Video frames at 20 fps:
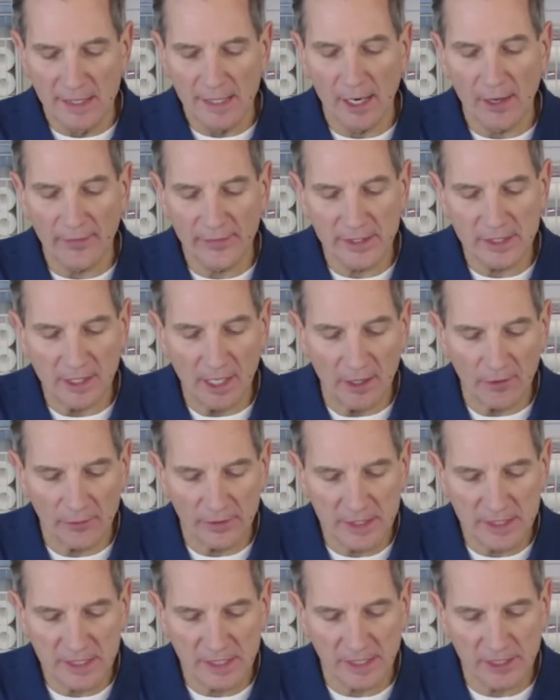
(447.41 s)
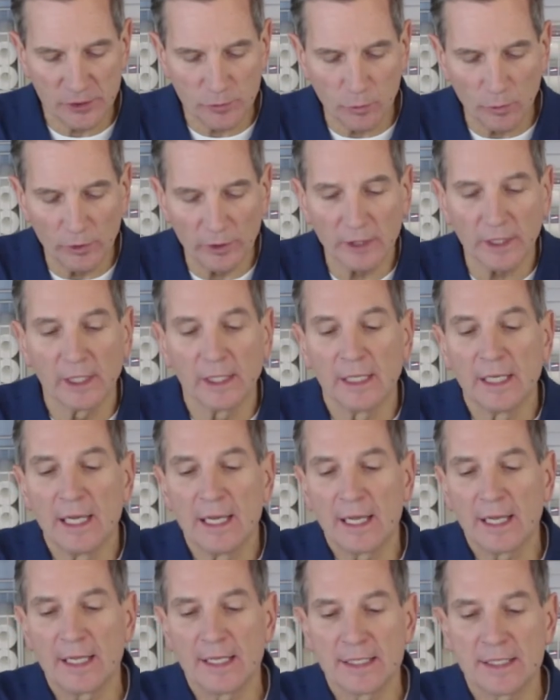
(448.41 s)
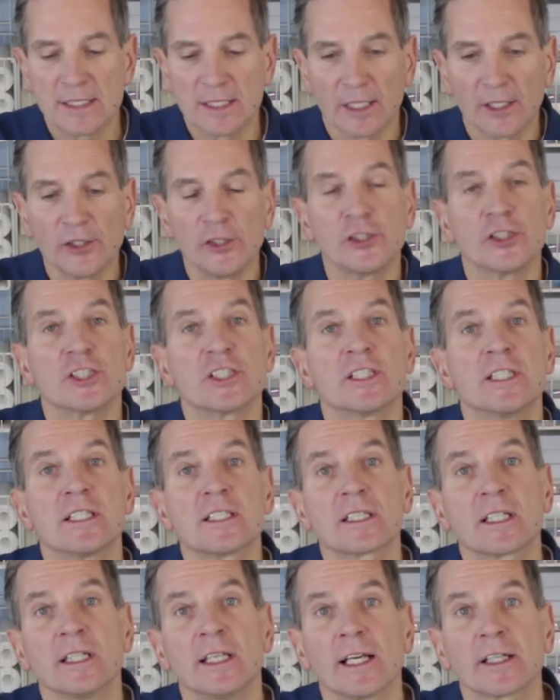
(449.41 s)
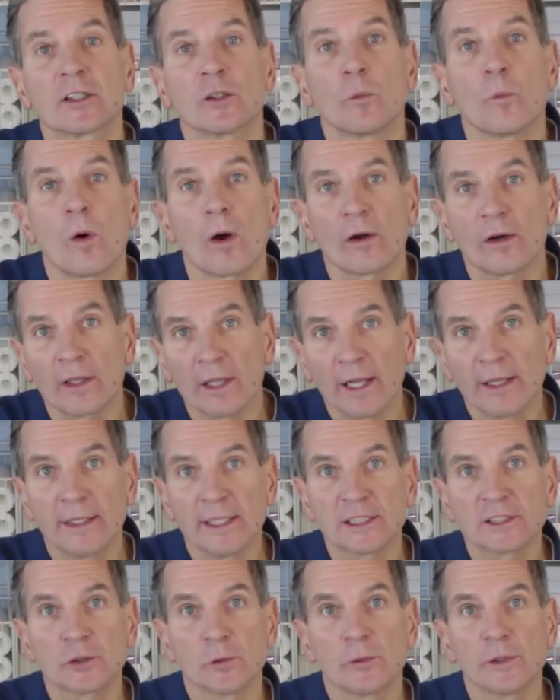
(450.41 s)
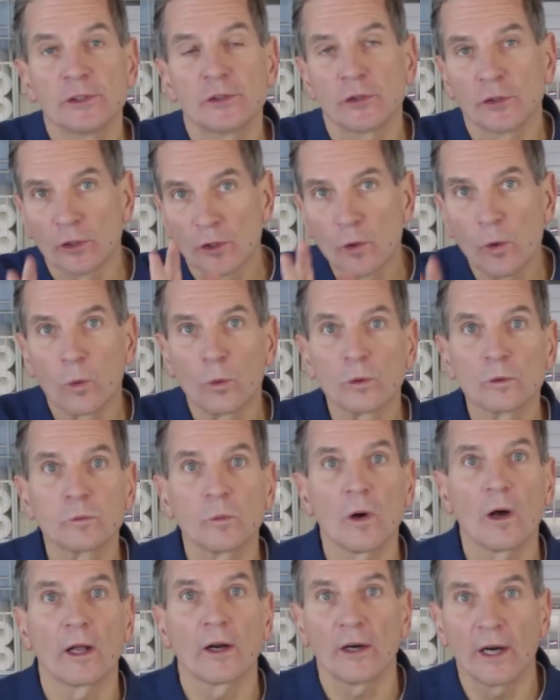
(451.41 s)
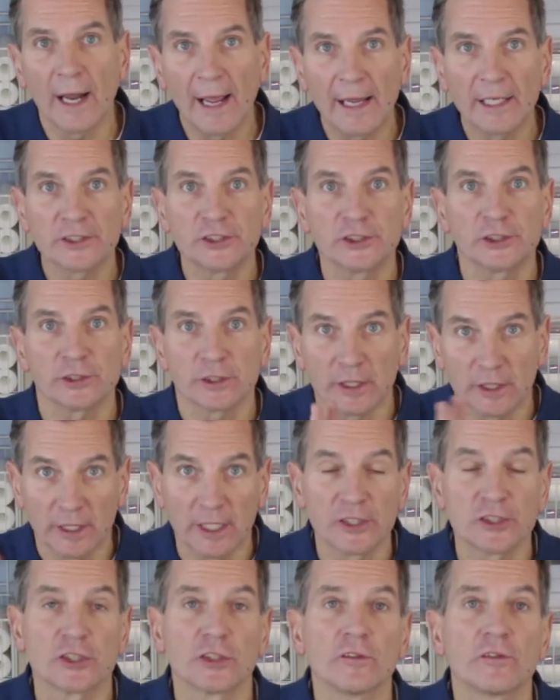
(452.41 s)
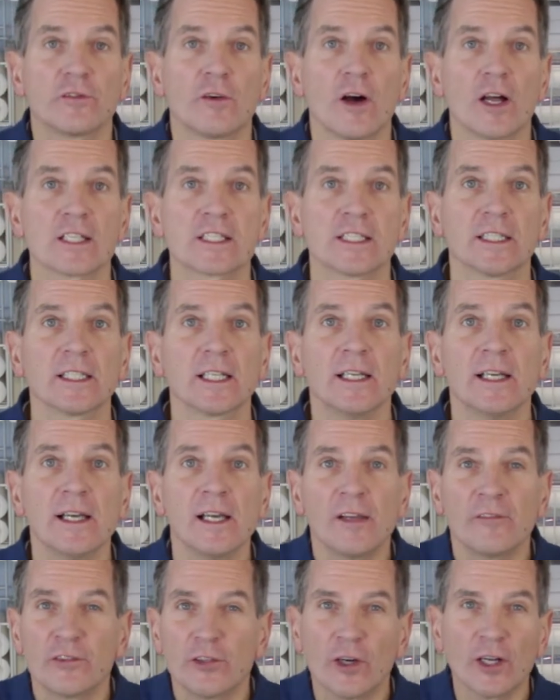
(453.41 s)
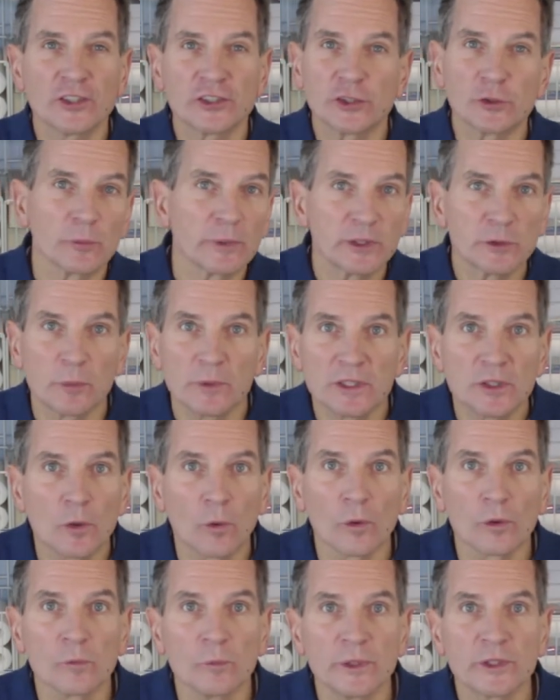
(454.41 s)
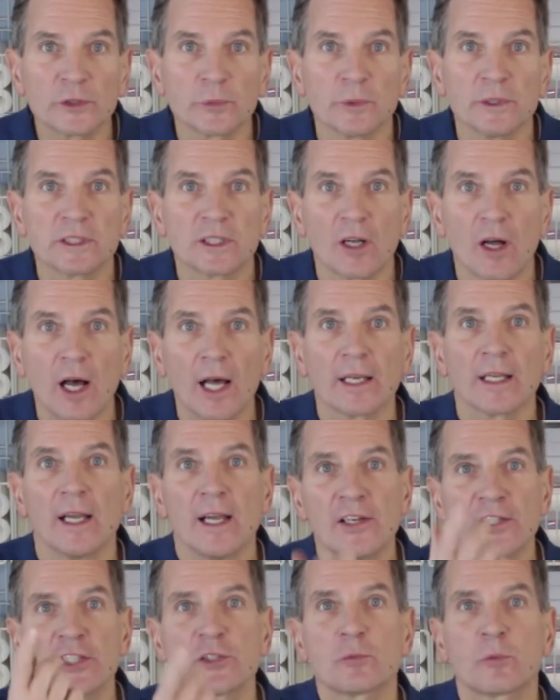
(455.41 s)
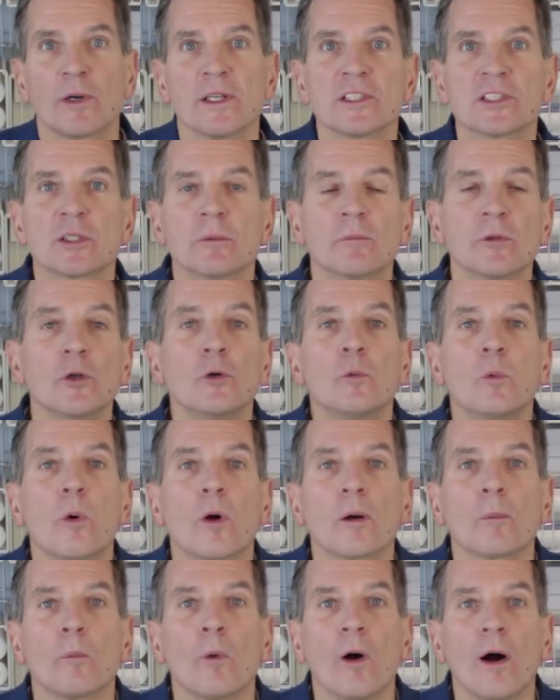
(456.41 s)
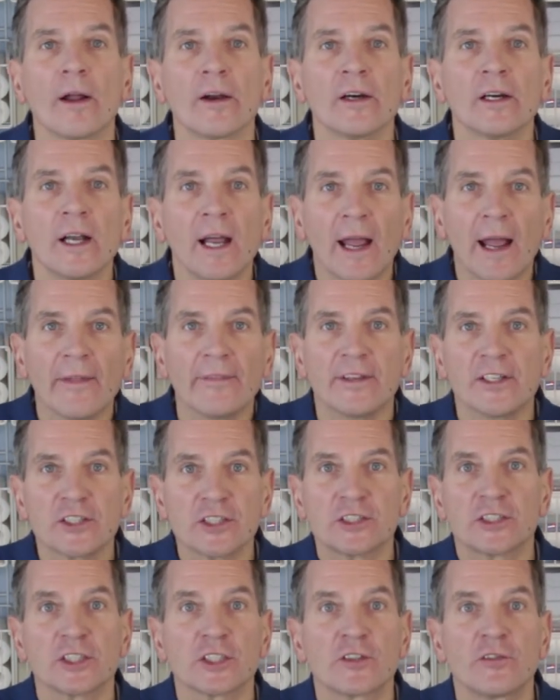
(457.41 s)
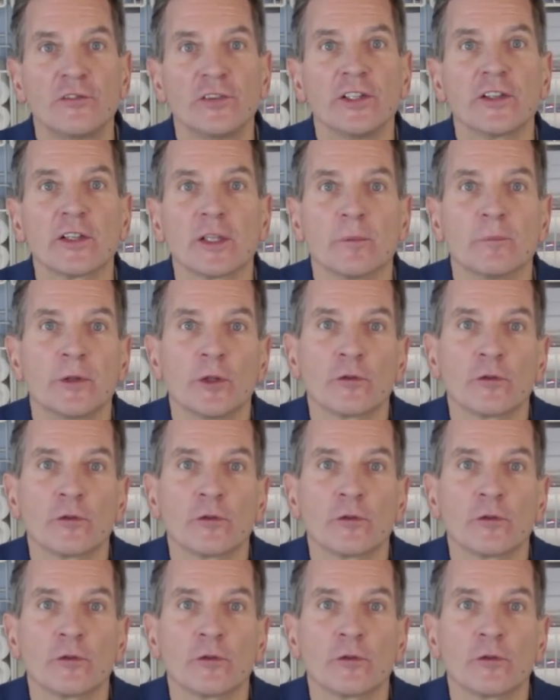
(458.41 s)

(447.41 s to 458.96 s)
Now, how these things work is you just disconnect the water line that's going to the cold water at your kitchen faucet. If you're not sure which one's cold and which one's hot, just run some lukewarm water and then just feel them.